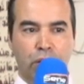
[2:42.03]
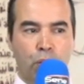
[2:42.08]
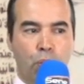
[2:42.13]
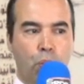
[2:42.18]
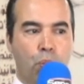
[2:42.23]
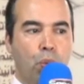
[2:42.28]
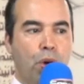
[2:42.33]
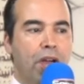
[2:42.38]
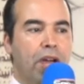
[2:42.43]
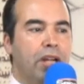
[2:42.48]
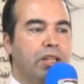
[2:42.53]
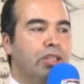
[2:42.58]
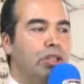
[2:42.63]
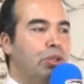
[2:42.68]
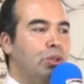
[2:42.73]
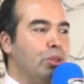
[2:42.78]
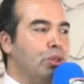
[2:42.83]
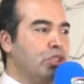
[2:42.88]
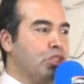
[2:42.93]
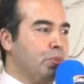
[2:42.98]
Where
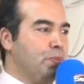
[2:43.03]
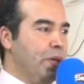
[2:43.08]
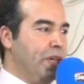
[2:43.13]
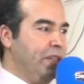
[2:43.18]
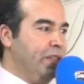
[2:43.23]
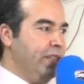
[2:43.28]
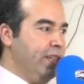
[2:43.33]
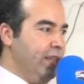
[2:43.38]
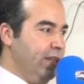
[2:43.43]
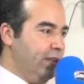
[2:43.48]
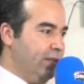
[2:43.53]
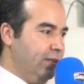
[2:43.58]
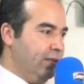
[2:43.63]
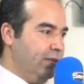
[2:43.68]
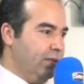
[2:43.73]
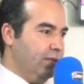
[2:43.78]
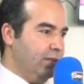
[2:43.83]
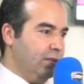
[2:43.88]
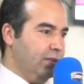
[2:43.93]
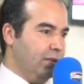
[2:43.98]
did you spend it?
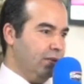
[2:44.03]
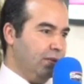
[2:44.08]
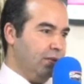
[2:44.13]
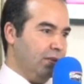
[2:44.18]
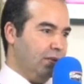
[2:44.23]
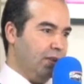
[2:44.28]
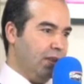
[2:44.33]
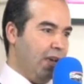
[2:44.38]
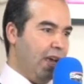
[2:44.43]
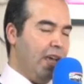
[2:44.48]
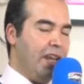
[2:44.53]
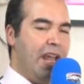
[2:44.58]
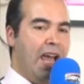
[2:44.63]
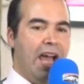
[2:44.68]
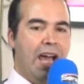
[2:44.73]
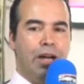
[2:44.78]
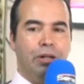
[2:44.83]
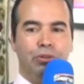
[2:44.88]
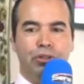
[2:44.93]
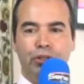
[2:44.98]
And
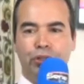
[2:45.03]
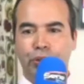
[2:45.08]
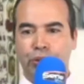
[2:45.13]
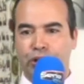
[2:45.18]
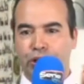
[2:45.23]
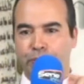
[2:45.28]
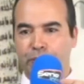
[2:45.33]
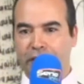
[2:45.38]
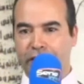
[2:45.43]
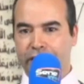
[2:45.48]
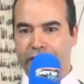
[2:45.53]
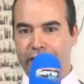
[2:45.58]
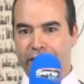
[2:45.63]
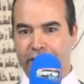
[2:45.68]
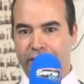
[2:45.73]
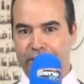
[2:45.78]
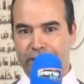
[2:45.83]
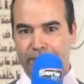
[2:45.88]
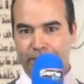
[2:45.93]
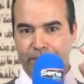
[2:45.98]
how did you spend it?
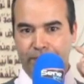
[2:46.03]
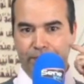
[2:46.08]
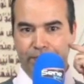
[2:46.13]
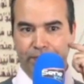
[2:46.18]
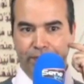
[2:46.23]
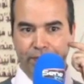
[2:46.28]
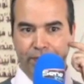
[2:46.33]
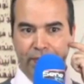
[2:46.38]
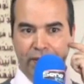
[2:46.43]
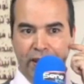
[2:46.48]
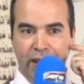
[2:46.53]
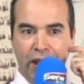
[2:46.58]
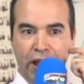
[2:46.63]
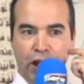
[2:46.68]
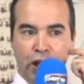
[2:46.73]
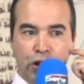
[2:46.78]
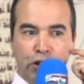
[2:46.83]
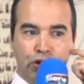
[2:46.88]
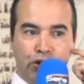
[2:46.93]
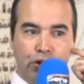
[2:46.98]

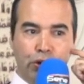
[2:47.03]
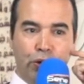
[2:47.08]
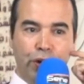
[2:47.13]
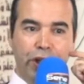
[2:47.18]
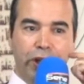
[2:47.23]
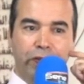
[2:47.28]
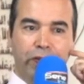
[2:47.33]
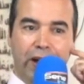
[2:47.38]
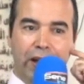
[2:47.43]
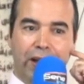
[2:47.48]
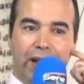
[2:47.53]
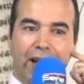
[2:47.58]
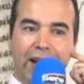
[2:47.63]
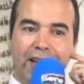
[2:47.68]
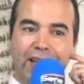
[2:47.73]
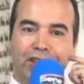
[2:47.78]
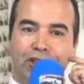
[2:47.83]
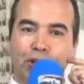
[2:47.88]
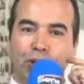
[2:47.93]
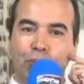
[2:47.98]
So if Allah
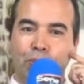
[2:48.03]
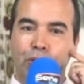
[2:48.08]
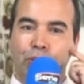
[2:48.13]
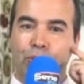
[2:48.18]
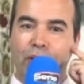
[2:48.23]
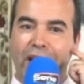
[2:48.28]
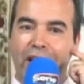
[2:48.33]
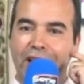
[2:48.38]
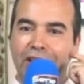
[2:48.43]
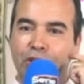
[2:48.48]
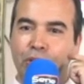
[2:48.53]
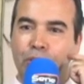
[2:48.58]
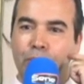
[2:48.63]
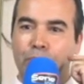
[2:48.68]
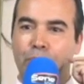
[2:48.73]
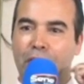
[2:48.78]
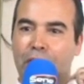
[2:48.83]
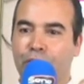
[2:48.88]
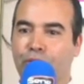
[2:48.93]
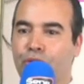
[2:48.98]
is going to ask you
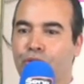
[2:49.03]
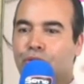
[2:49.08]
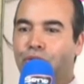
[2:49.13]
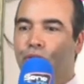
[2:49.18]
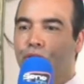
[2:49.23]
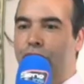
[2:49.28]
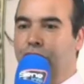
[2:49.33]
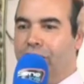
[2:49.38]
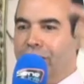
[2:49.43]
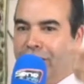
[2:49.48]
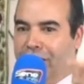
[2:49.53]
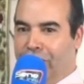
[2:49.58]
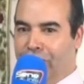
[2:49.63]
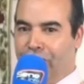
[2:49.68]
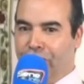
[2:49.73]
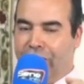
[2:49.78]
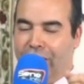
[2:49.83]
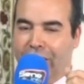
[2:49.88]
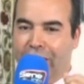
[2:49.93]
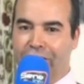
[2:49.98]
about your
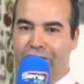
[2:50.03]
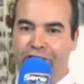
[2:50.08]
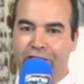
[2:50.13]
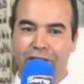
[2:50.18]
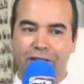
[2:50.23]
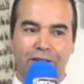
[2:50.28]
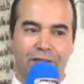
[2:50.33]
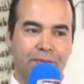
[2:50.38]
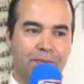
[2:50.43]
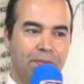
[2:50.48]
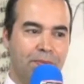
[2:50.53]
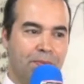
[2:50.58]
education,